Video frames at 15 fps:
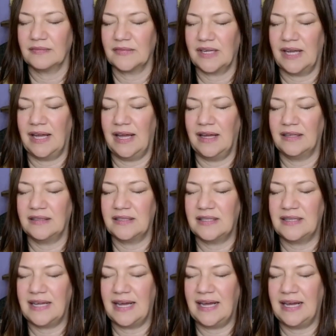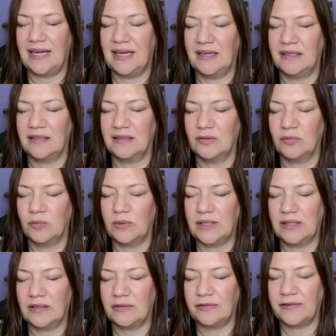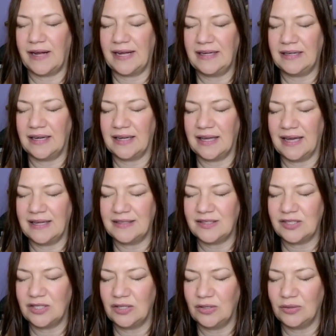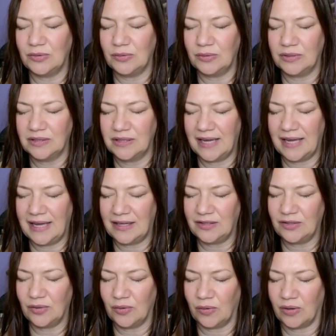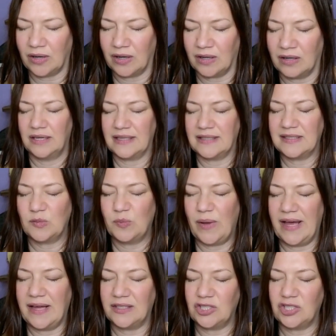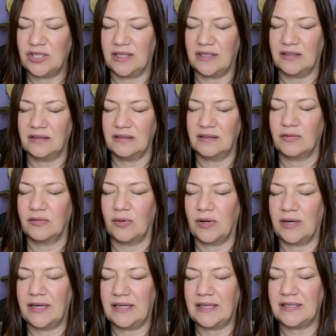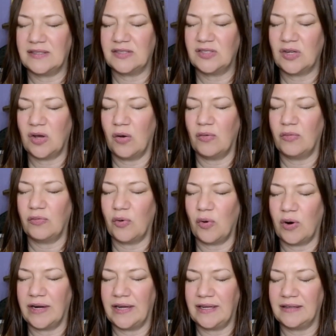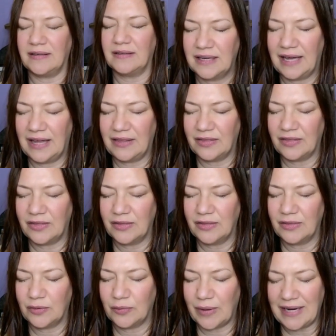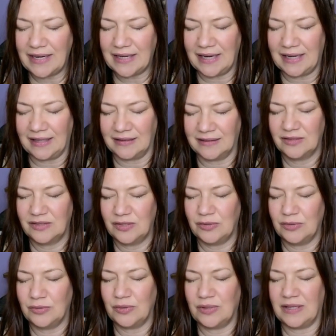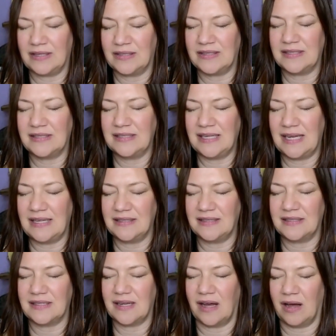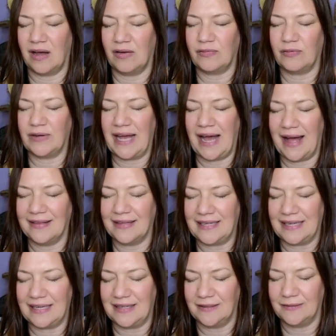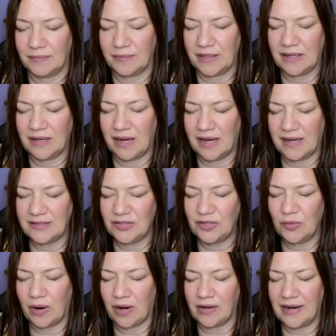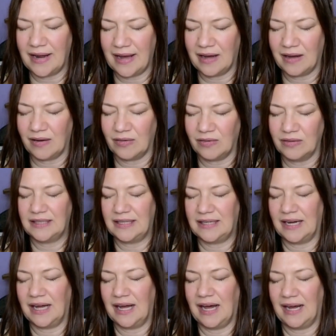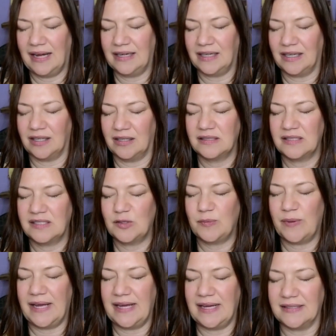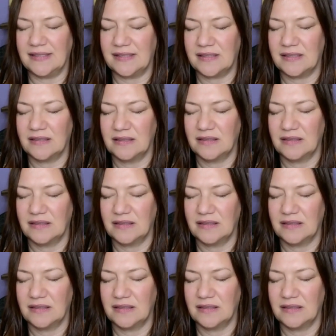And they will fight against you and your expansion, for it is so foreign and threatening to their sense of reality, because you are now in a higher space,